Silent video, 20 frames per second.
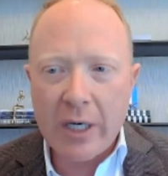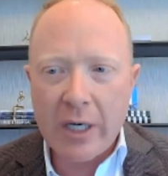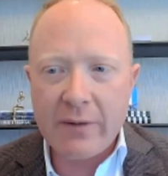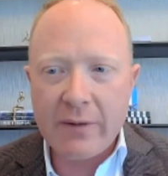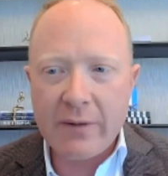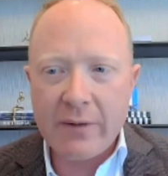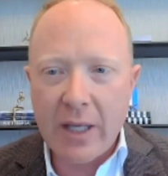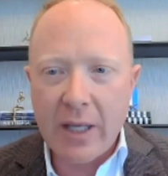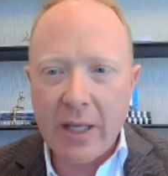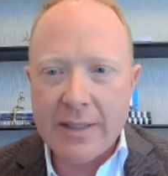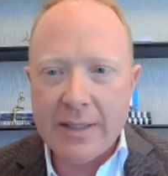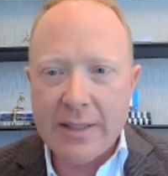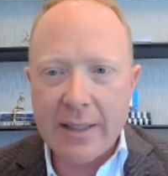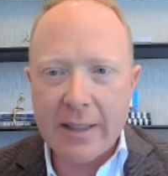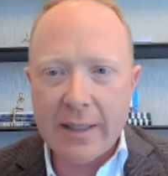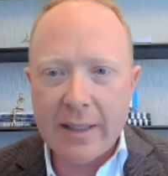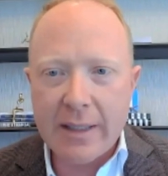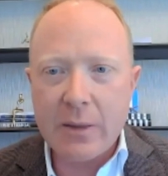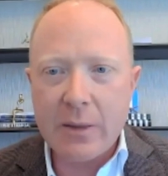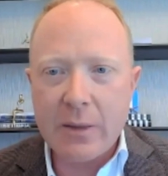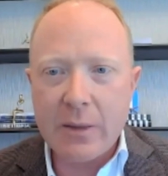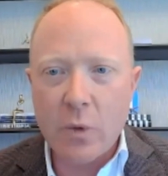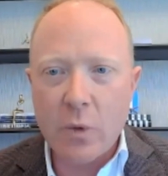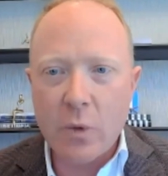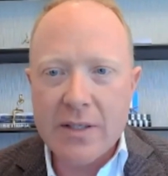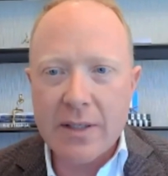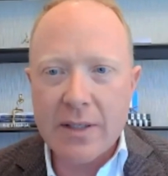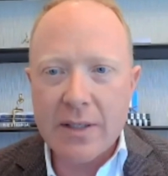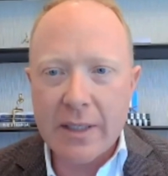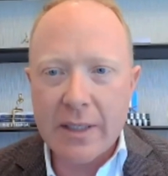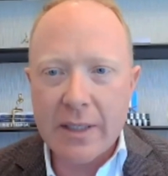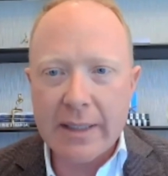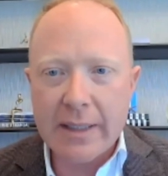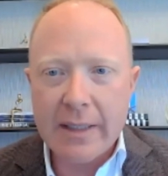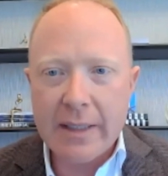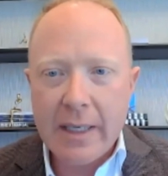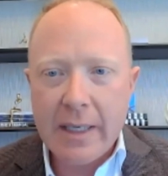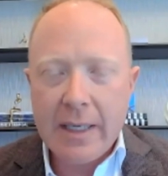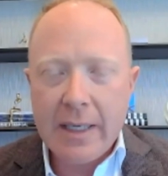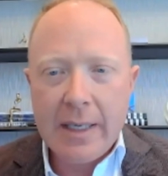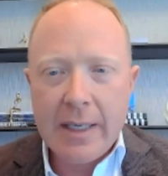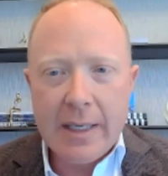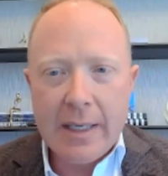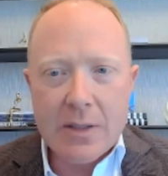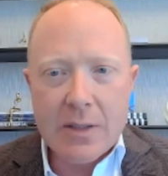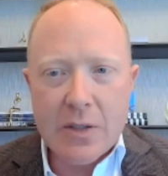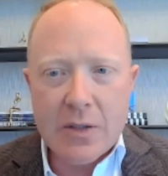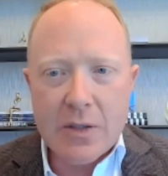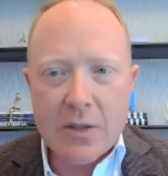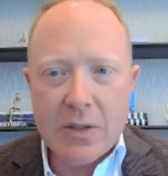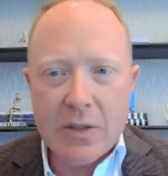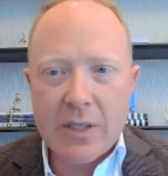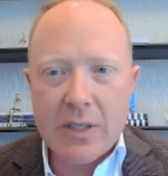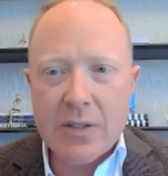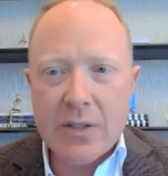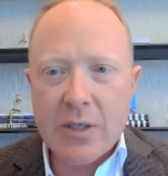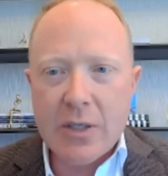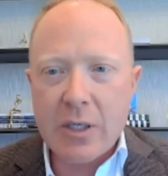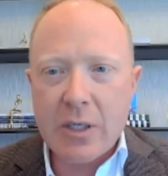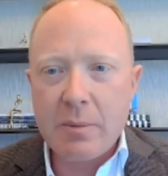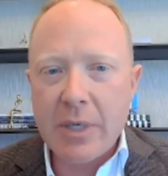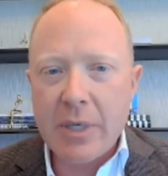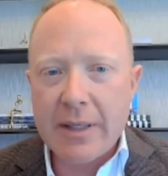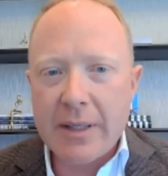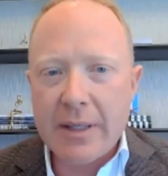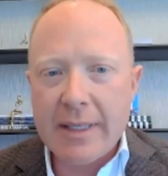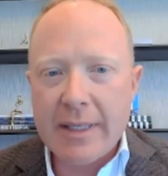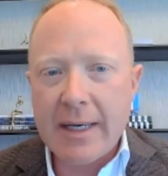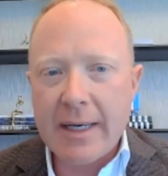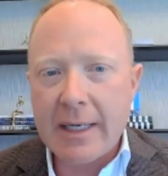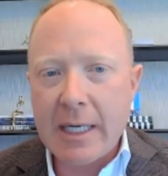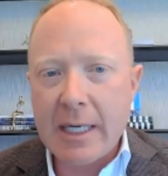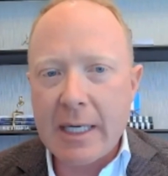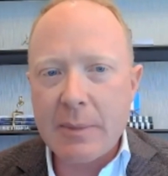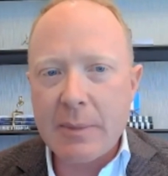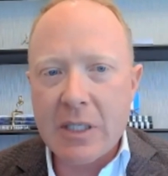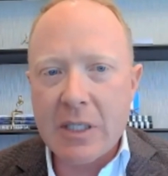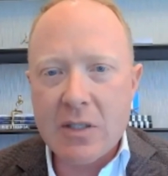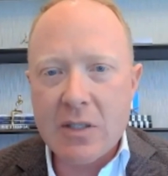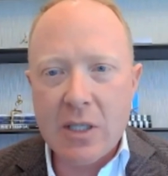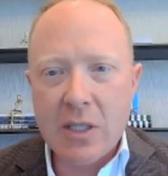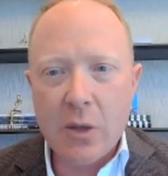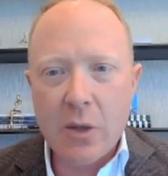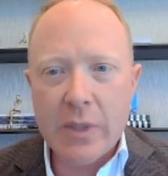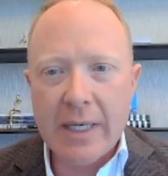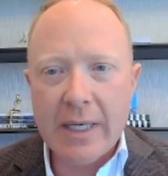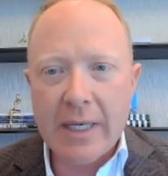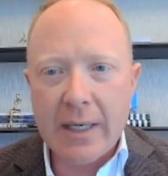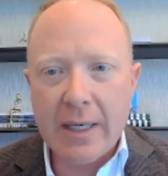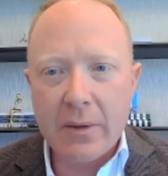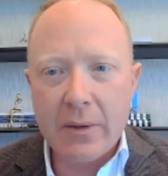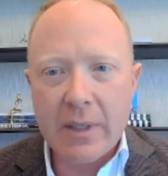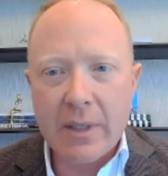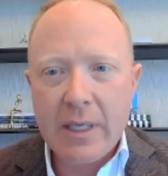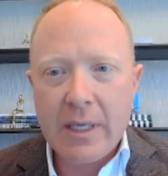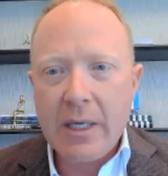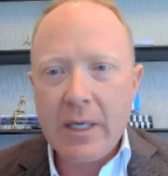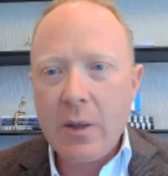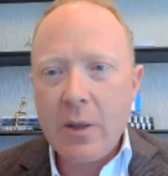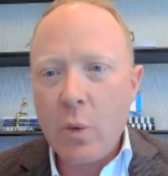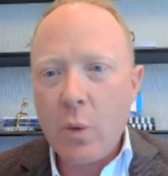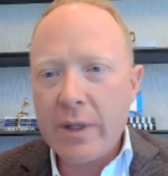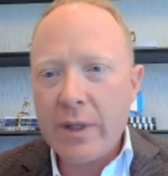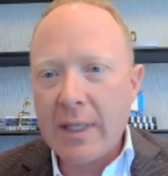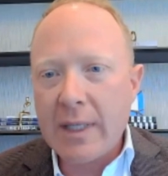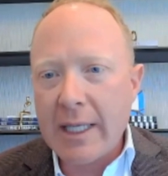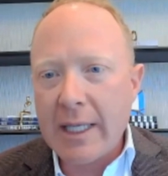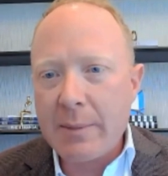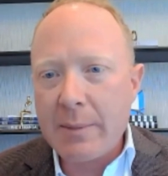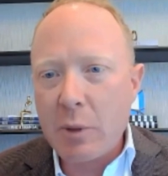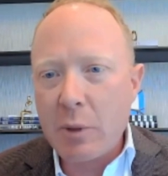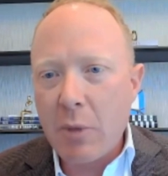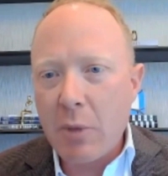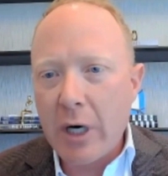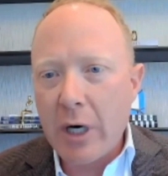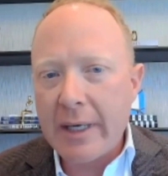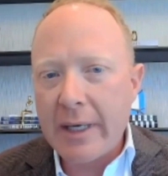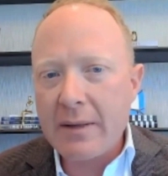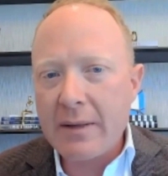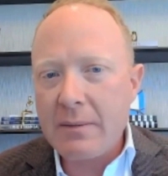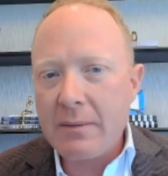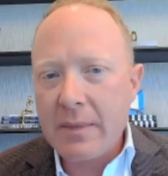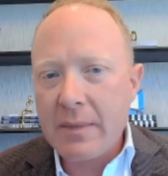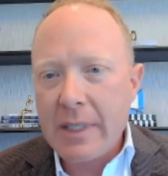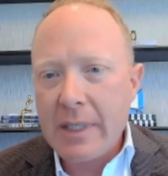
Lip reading: volatility recently is there's concern about the economic slowdown with the labor market,